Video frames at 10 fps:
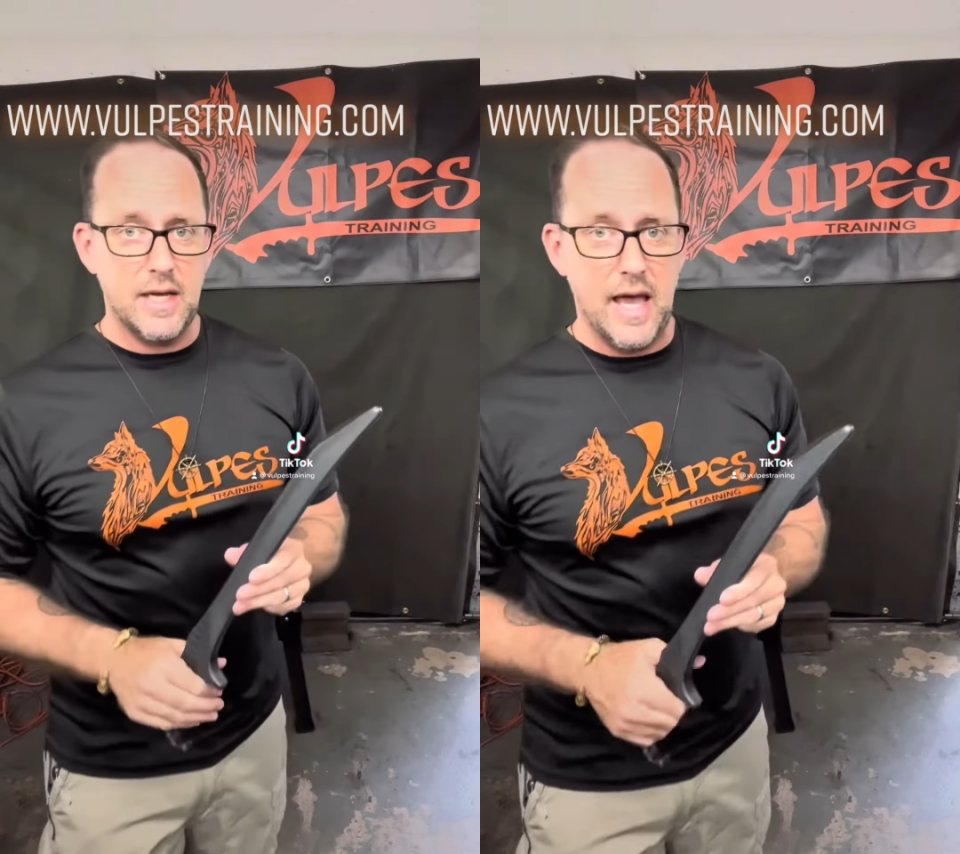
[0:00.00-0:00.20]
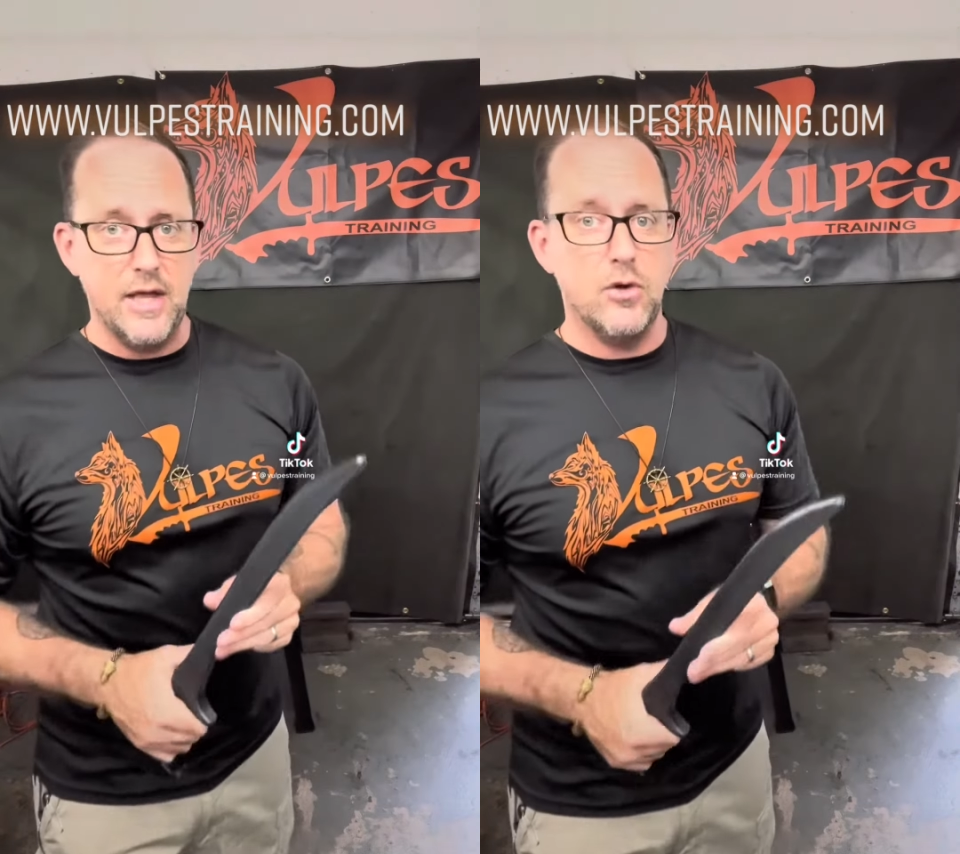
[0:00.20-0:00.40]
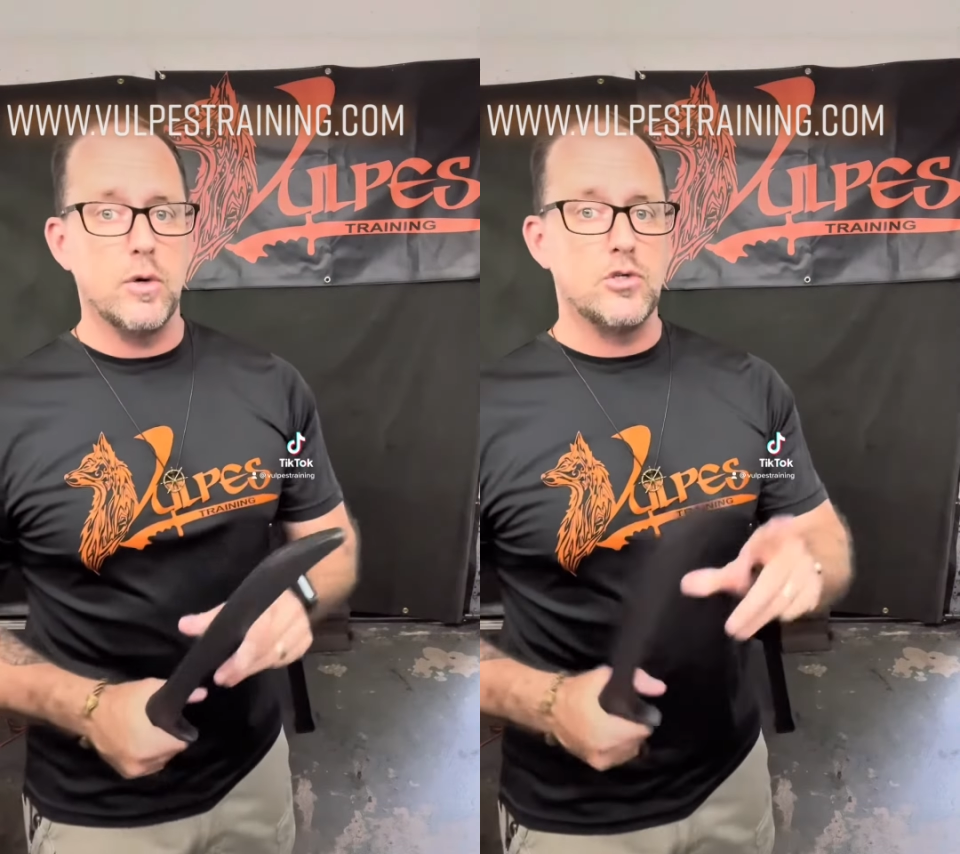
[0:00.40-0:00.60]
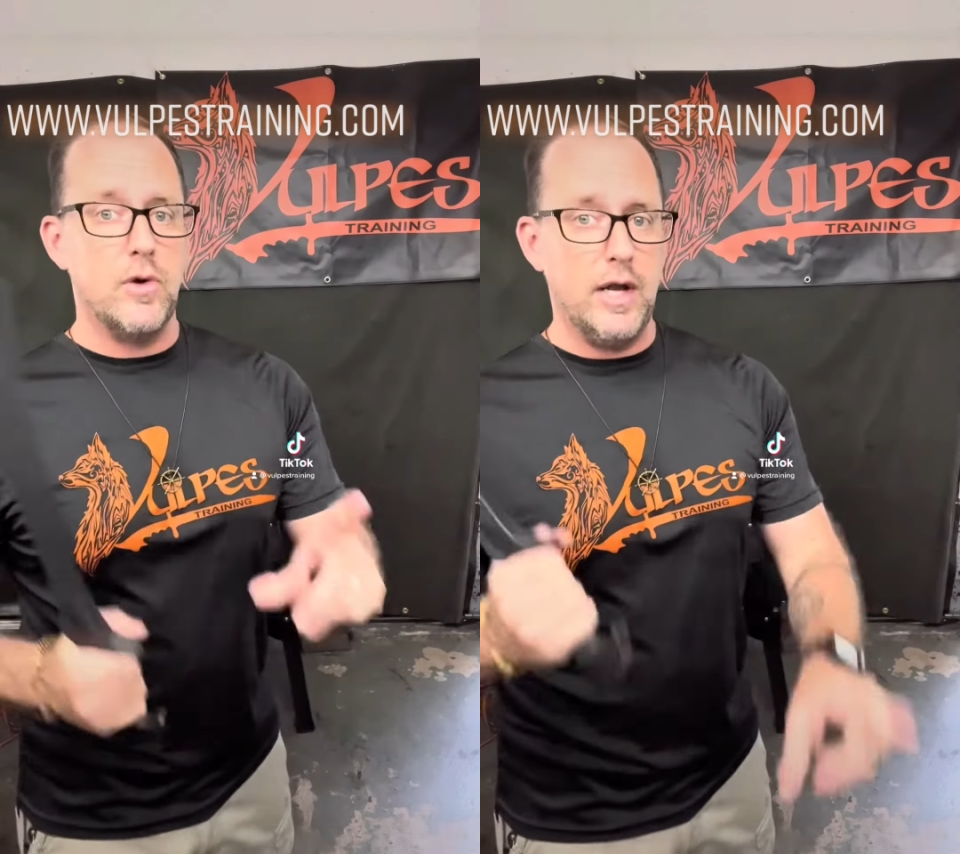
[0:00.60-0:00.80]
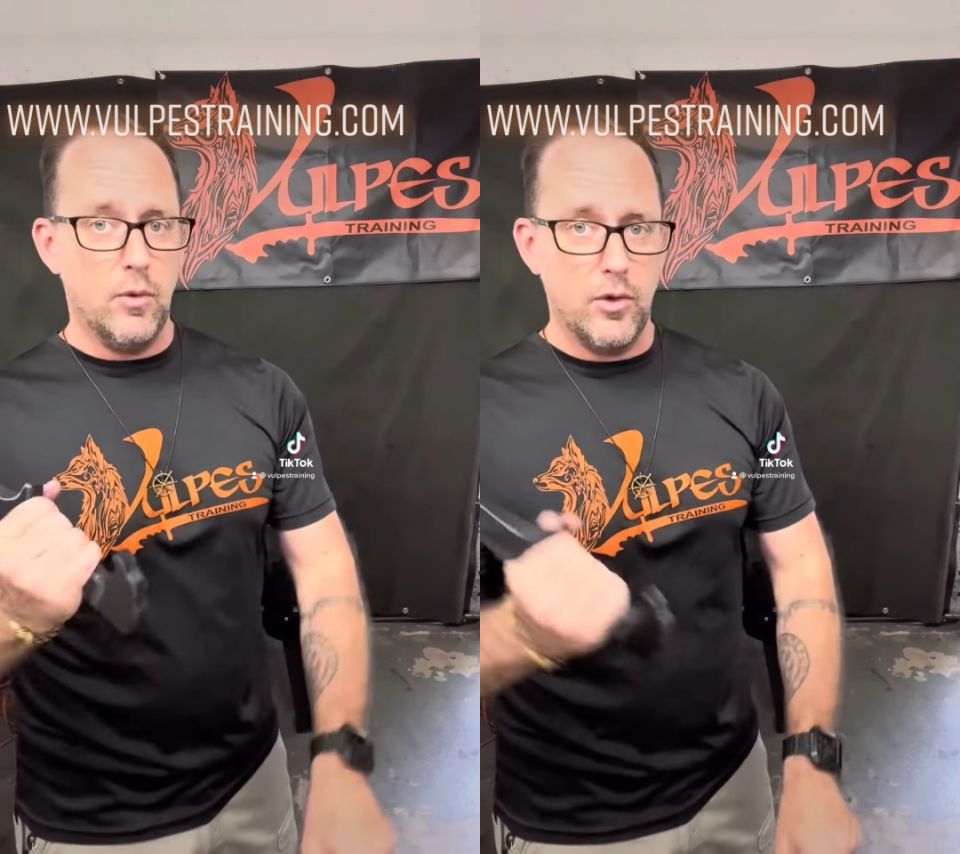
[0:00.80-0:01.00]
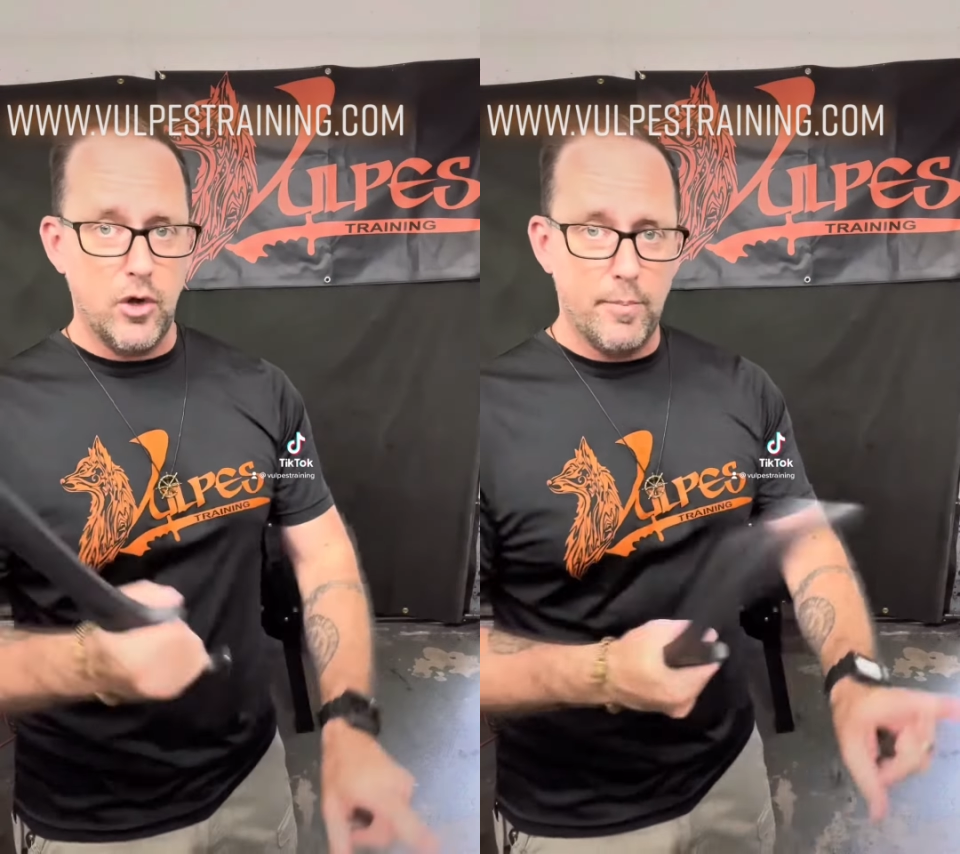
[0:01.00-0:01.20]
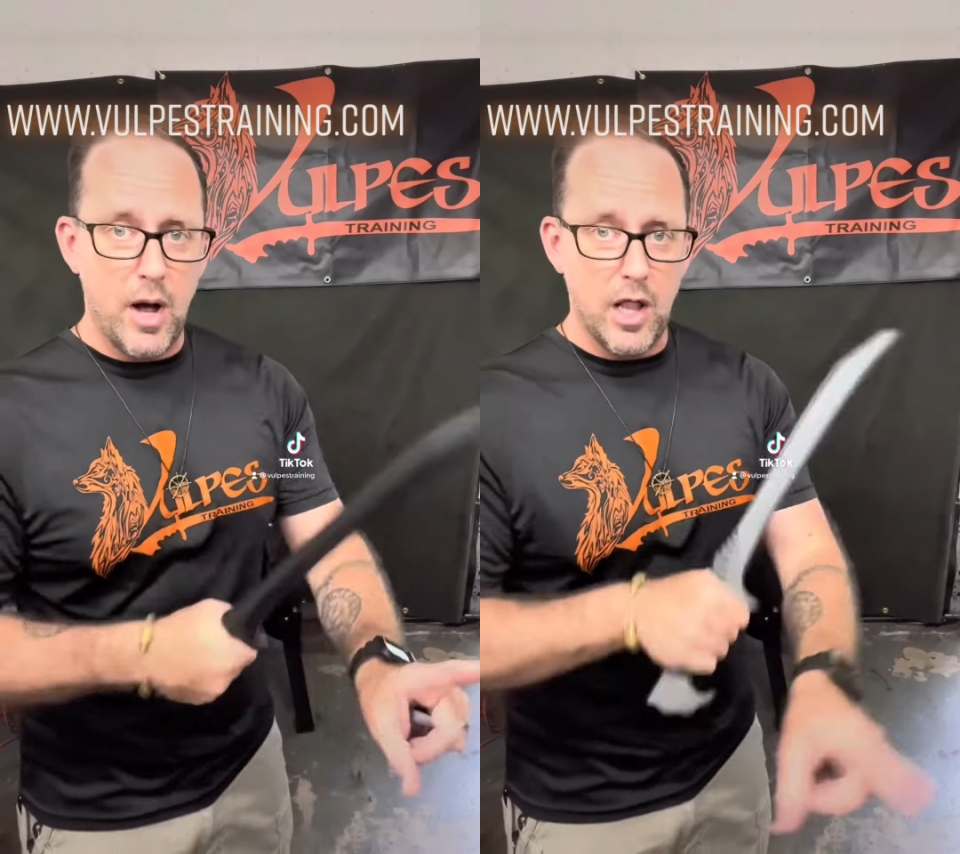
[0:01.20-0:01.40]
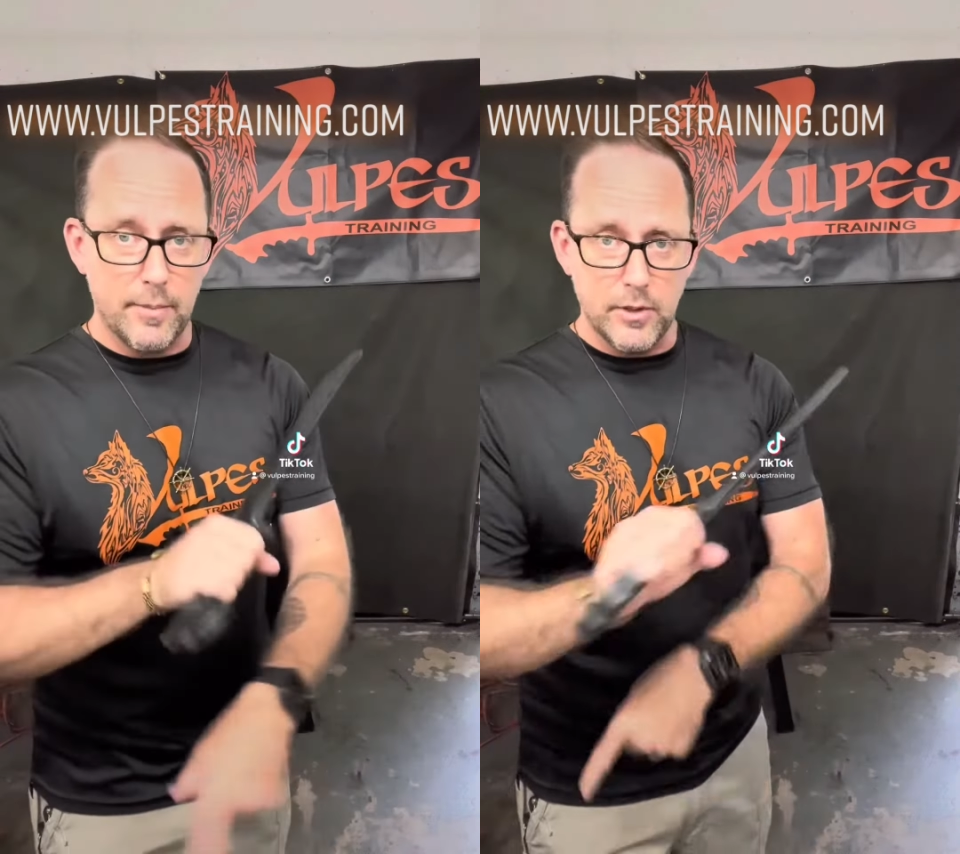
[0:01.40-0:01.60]
and you're training with your
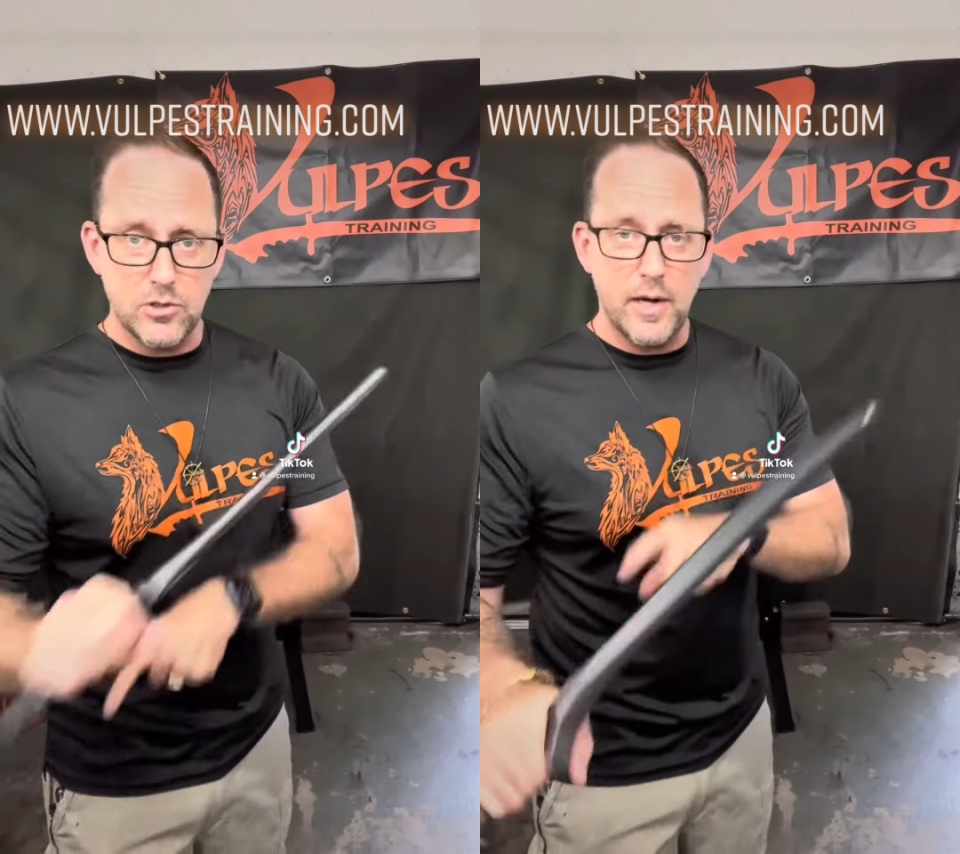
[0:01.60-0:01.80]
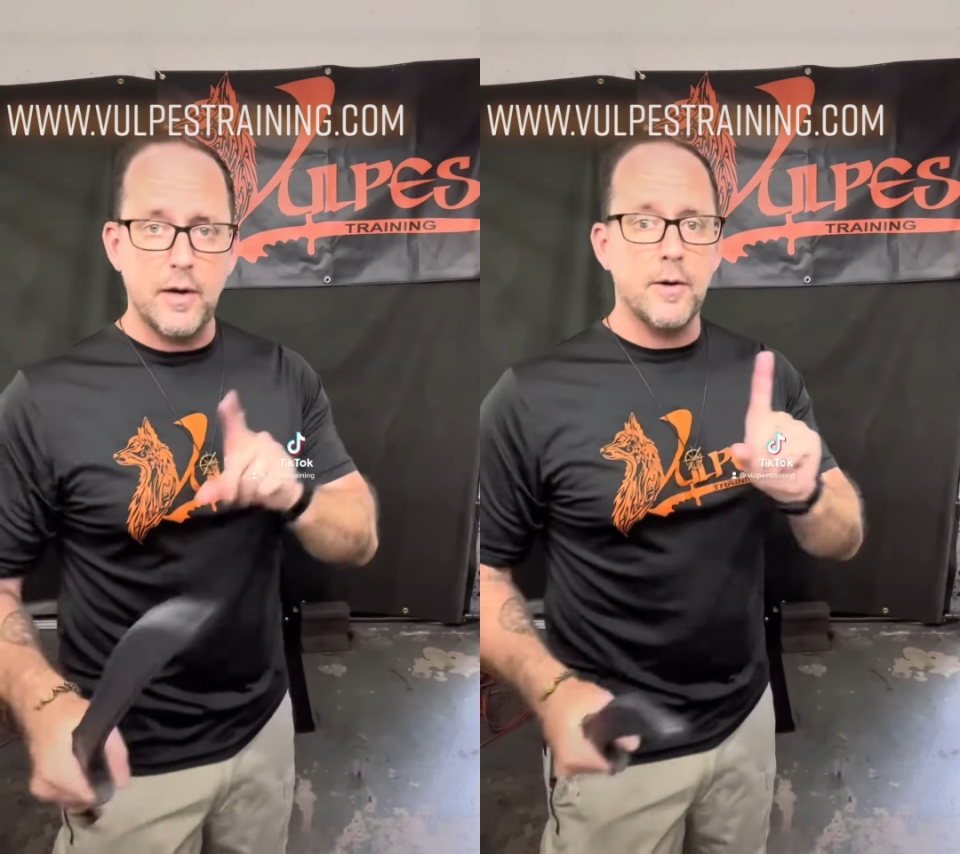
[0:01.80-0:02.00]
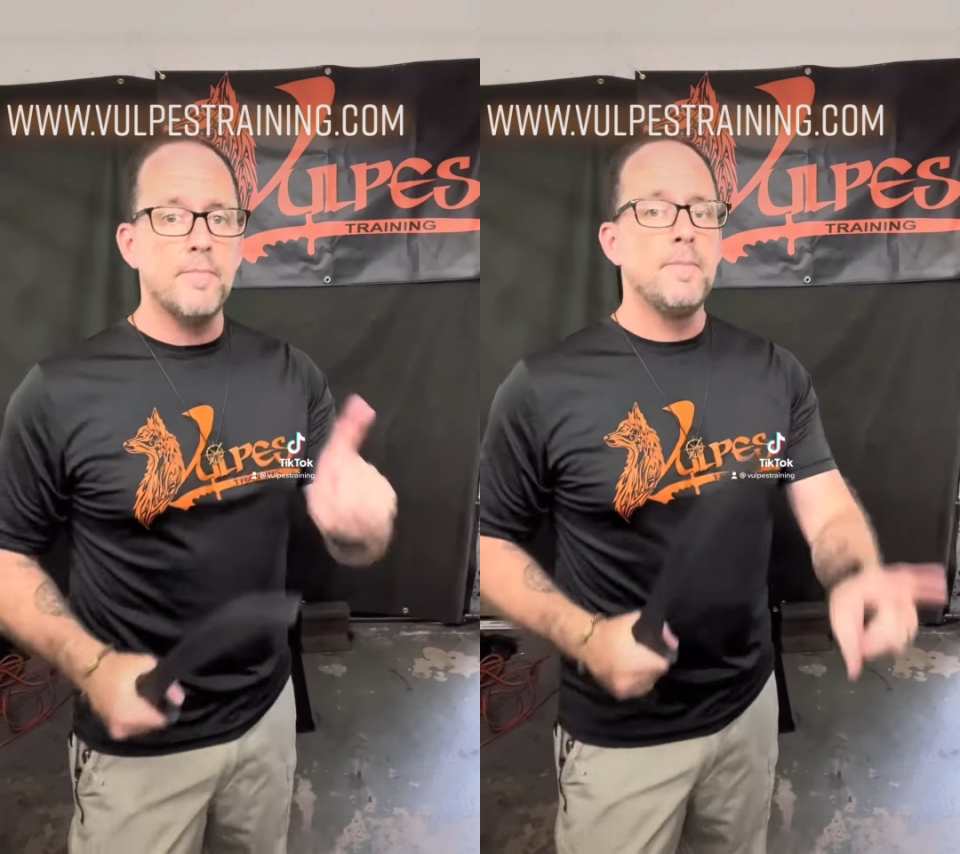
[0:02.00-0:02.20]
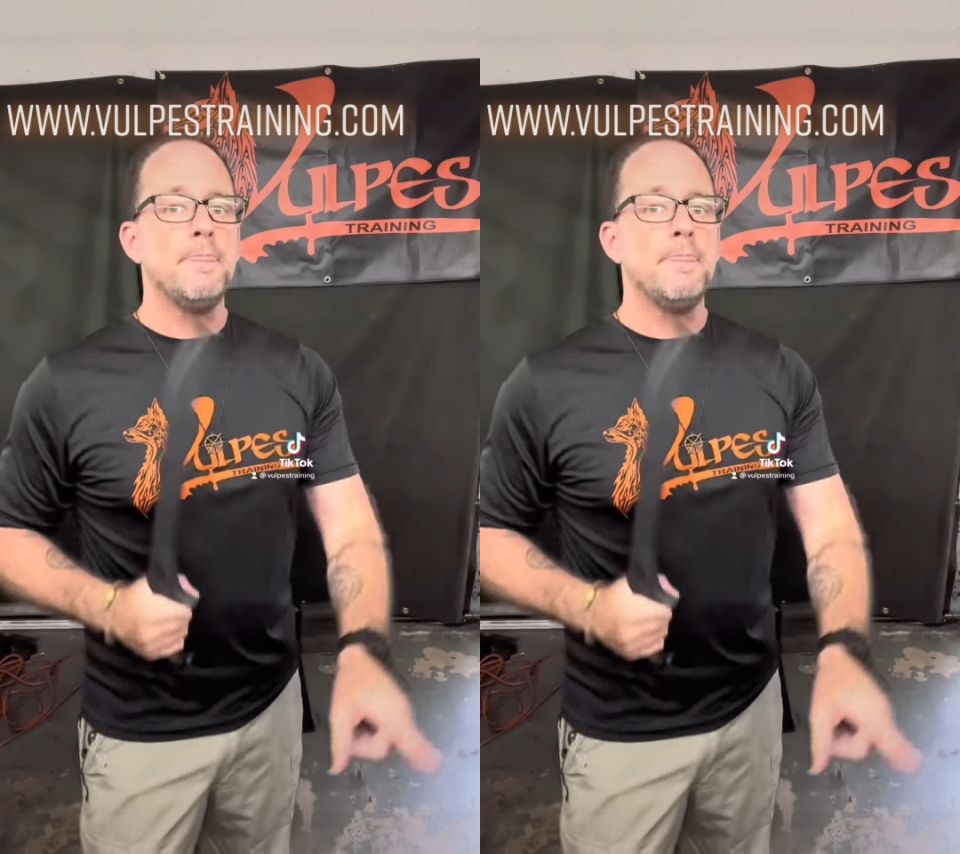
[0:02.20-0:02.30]
polymer trainer,